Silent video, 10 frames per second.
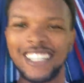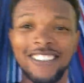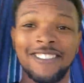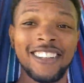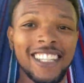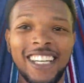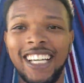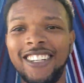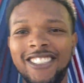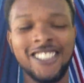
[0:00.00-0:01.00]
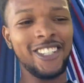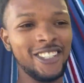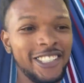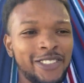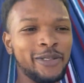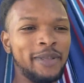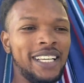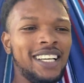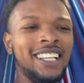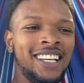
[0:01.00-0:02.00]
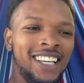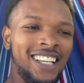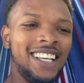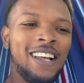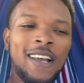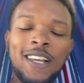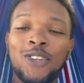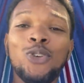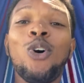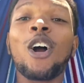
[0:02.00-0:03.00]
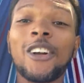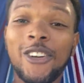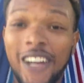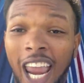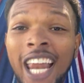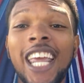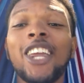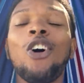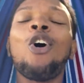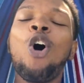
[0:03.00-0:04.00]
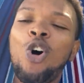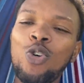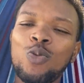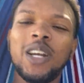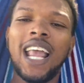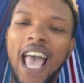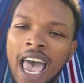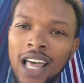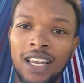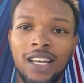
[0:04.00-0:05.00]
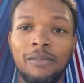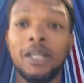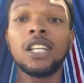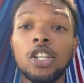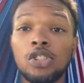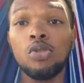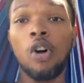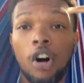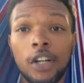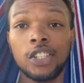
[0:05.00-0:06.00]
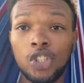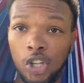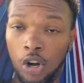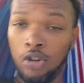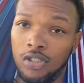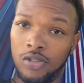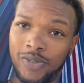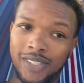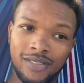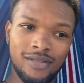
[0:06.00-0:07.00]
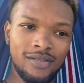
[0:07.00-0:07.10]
I'm feeling the energy on this one, man. You are creating your own reality because you are the chosen one.